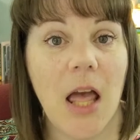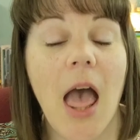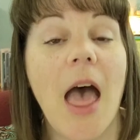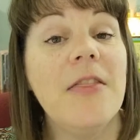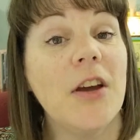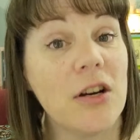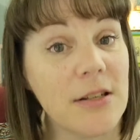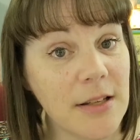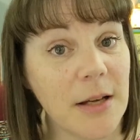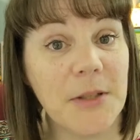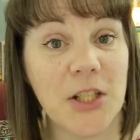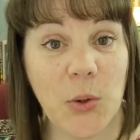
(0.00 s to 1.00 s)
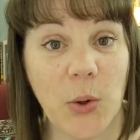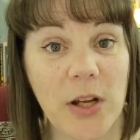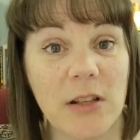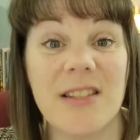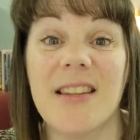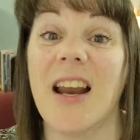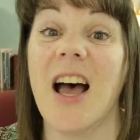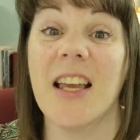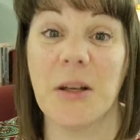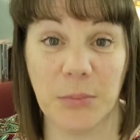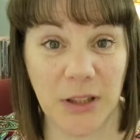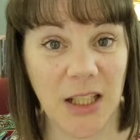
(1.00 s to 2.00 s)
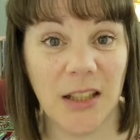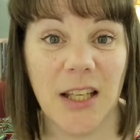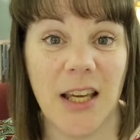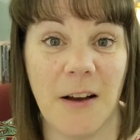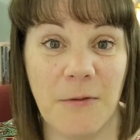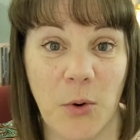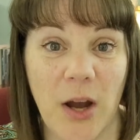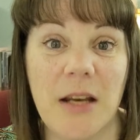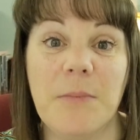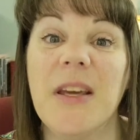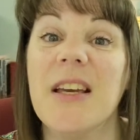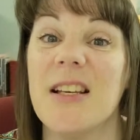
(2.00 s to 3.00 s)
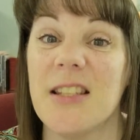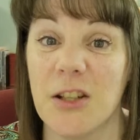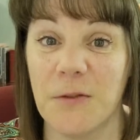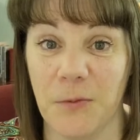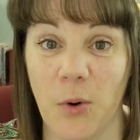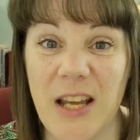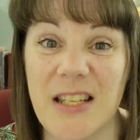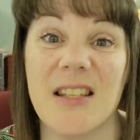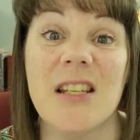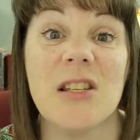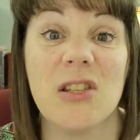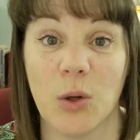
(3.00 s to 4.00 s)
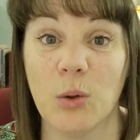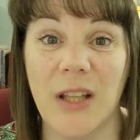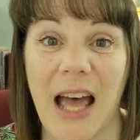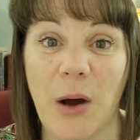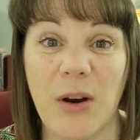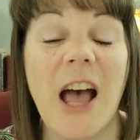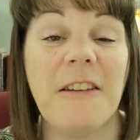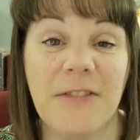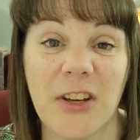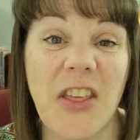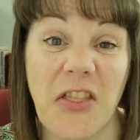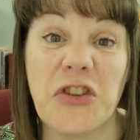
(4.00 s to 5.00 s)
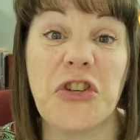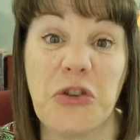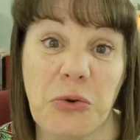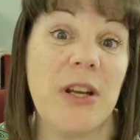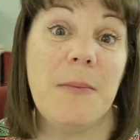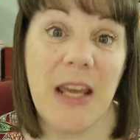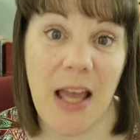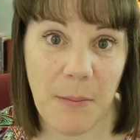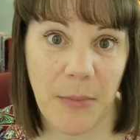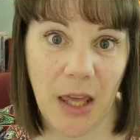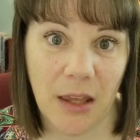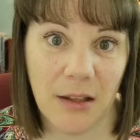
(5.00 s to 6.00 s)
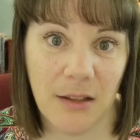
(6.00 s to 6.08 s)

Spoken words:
And there are some tutorials that I completely avoid because their voice is so loud, I feel that they're screaming at me.